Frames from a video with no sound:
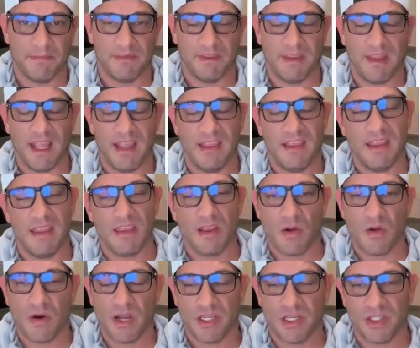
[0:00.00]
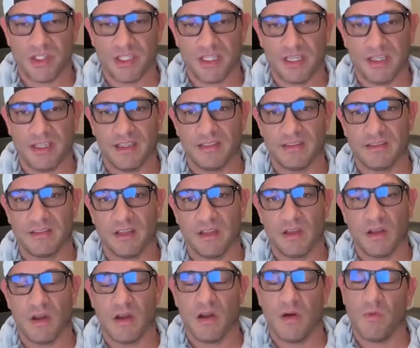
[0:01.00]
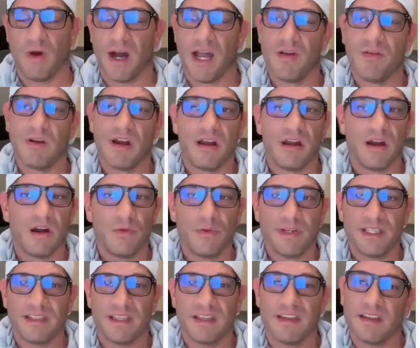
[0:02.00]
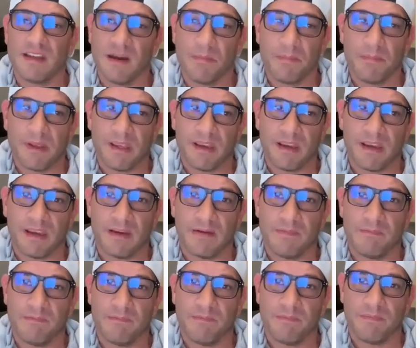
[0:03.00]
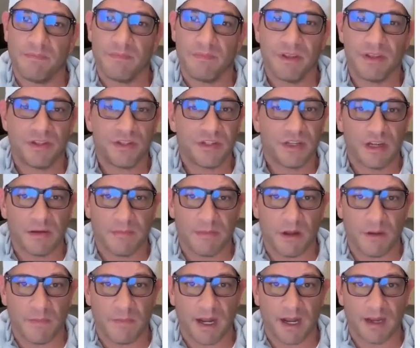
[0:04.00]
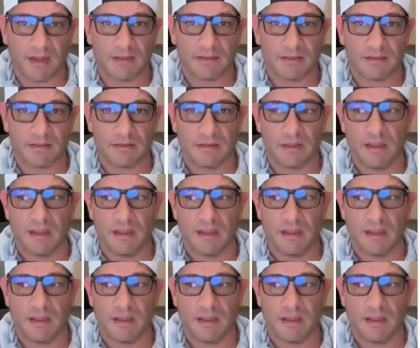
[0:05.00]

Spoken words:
And then the question is, why do I always end up in the junk mailbox?